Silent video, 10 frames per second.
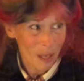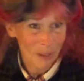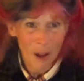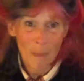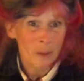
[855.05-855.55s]

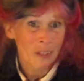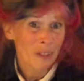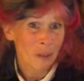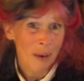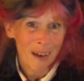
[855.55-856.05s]
almost to the
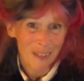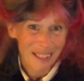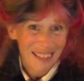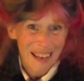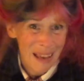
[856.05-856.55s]
ground,
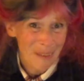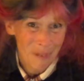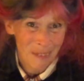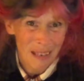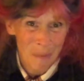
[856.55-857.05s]
and
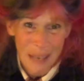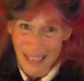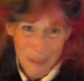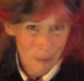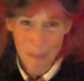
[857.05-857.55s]
we had
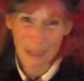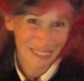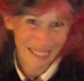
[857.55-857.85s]
to rebuild it,